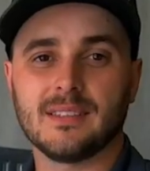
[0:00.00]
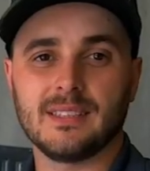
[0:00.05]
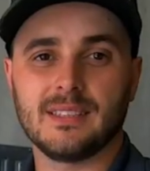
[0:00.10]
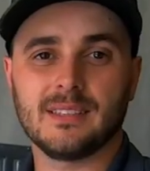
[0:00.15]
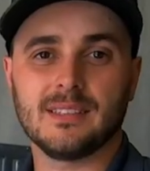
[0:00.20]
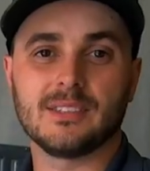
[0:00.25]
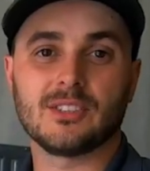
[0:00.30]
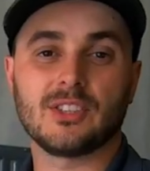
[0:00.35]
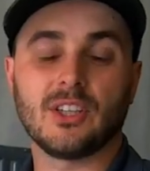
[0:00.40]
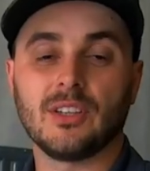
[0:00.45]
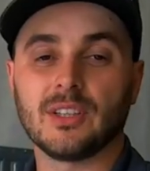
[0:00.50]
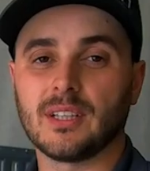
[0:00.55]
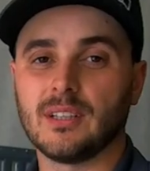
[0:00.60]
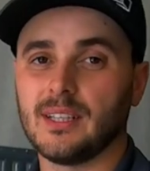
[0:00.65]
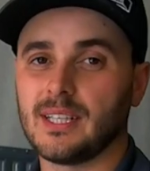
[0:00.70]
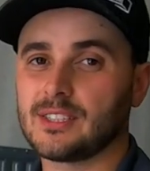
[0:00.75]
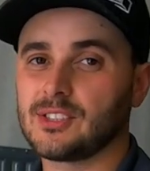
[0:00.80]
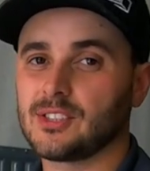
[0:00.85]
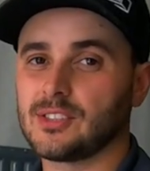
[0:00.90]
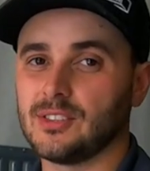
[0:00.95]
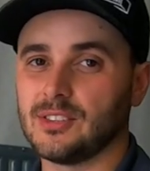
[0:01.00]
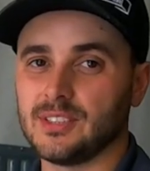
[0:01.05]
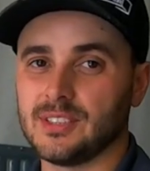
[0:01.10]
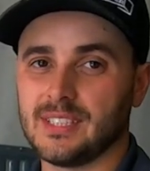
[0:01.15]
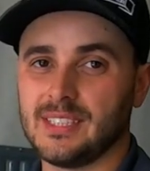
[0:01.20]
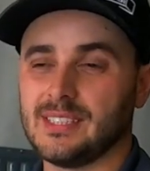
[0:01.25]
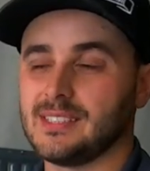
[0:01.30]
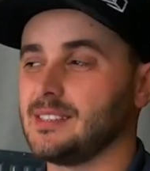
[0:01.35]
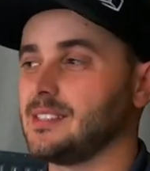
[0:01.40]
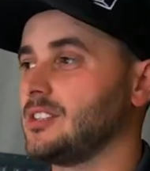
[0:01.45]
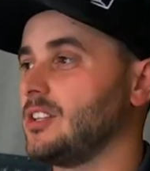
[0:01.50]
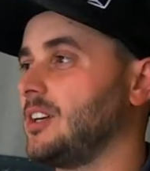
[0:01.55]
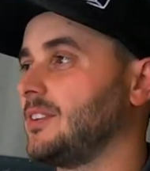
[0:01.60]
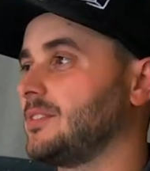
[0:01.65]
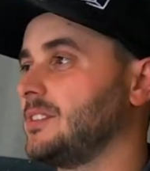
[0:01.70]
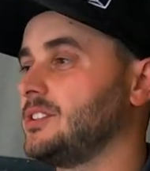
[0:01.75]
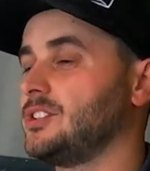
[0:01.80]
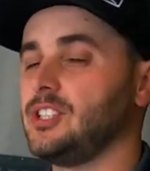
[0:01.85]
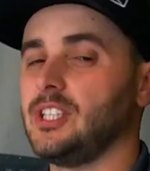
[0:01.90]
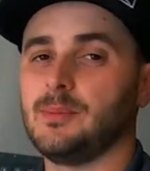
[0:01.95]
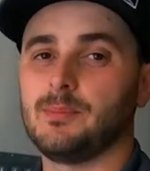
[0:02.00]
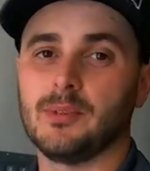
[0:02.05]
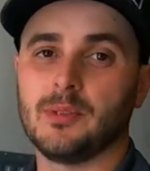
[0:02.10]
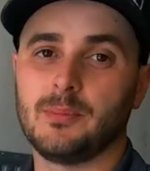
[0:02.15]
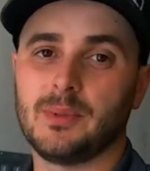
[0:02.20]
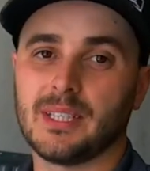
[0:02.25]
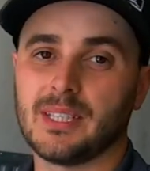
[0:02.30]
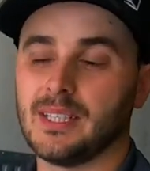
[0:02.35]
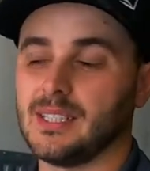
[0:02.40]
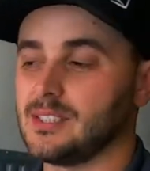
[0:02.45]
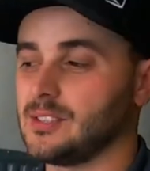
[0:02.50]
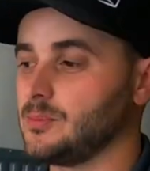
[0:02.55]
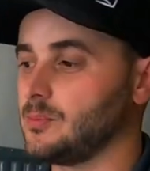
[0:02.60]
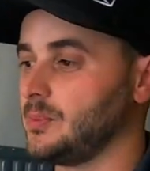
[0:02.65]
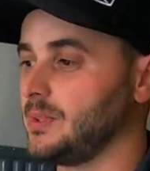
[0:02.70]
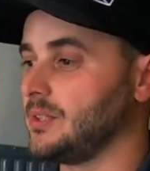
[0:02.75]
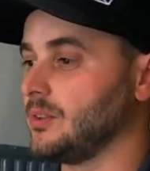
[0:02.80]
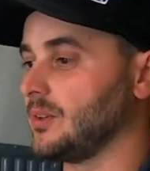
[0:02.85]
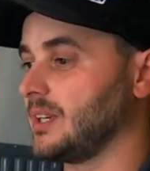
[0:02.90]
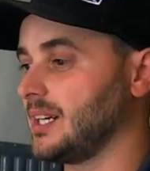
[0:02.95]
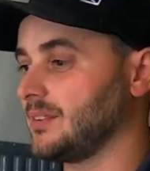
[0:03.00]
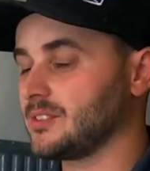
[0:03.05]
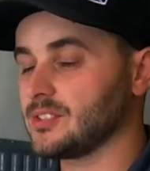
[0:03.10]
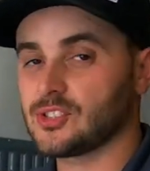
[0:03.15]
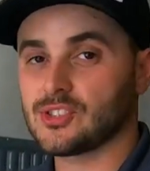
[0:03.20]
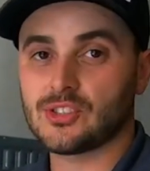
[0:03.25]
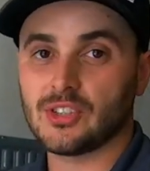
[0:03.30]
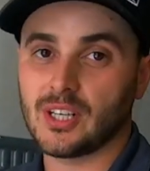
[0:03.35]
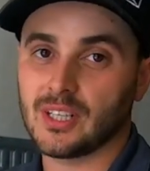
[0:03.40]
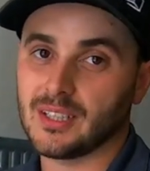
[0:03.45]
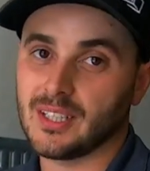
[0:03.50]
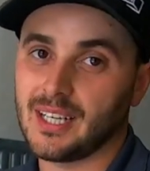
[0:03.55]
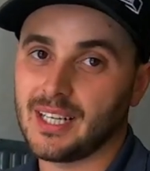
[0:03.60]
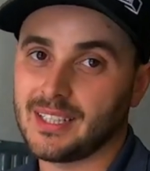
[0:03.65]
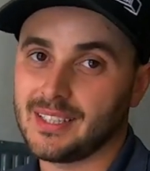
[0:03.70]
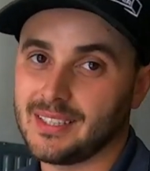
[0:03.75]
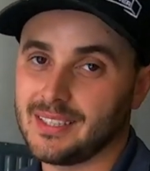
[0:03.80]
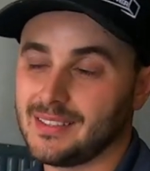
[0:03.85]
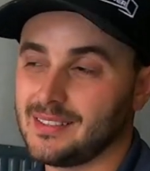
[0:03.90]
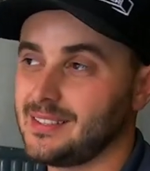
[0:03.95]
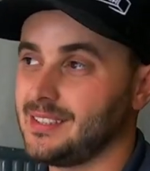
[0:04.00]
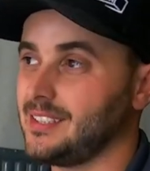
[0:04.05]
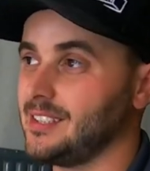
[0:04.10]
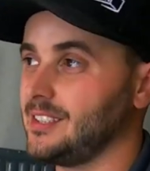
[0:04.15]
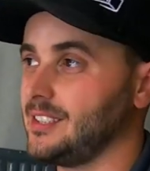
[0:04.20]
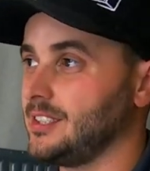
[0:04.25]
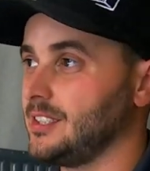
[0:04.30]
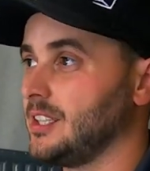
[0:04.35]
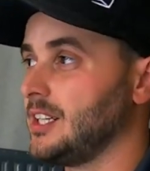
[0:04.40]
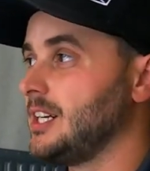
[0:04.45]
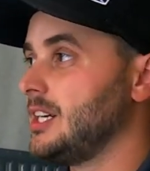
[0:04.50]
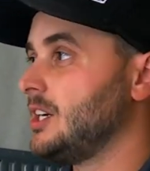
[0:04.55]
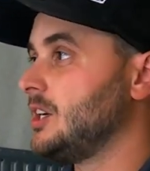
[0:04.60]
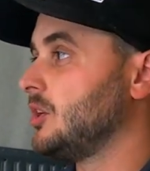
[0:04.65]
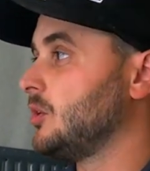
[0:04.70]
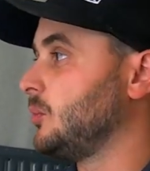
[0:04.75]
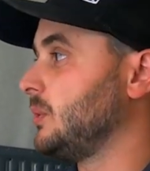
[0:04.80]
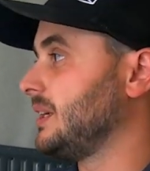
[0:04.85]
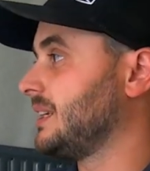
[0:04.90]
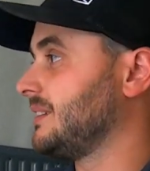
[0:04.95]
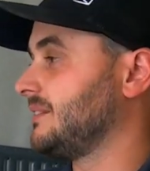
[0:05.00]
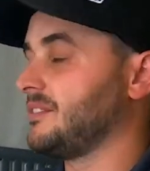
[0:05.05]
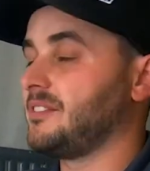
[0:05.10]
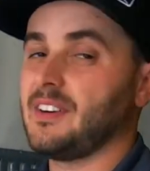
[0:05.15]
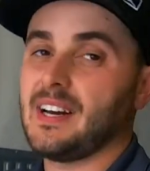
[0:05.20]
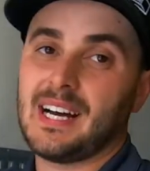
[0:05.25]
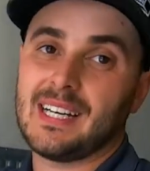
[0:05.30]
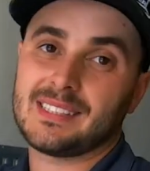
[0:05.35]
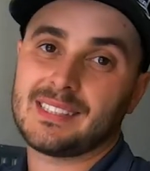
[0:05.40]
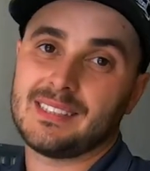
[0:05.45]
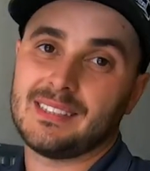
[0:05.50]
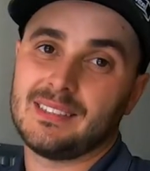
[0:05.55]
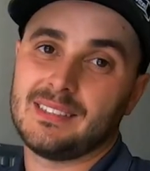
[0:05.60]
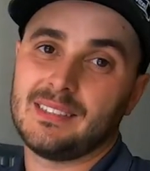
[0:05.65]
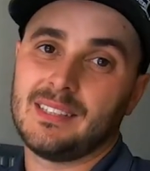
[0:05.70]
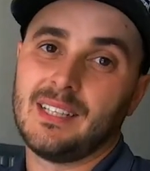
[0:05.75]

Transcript: installing electrical in these is often cheaper because we don't have to strut line the interior. We can fasten